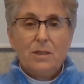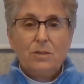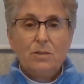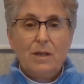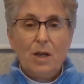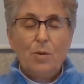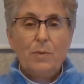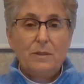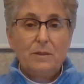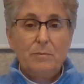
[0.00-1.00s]
to help
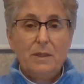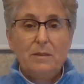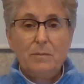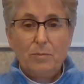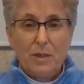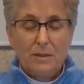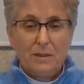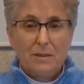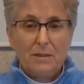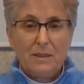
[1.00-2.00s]
us be
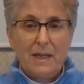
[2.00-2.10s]
present